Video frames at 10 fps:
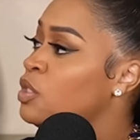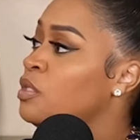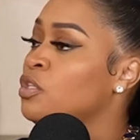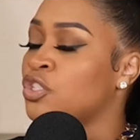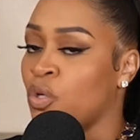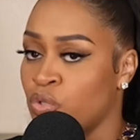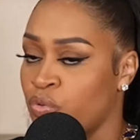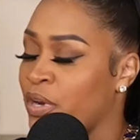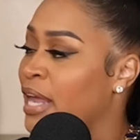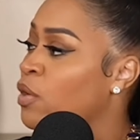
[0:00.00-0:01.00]
the show's
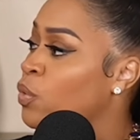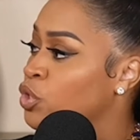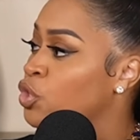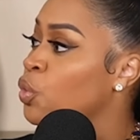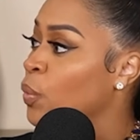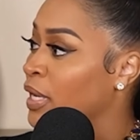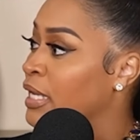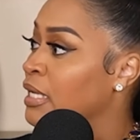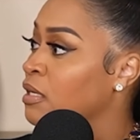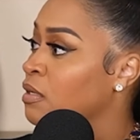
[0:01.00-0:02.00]
creator, was doing
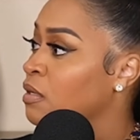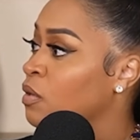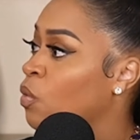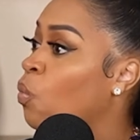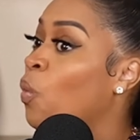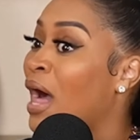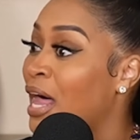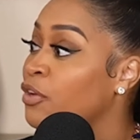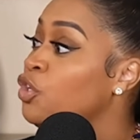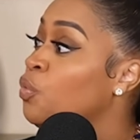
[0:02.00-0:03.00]
while
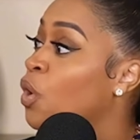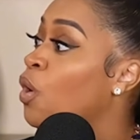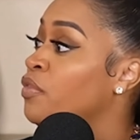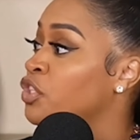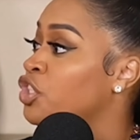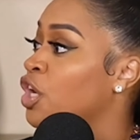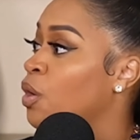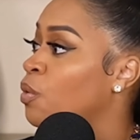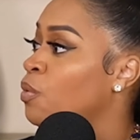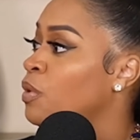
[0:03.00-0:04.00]
you were on the show?
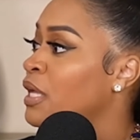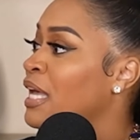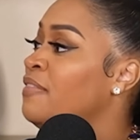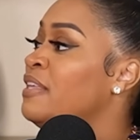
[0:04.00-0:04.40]
And then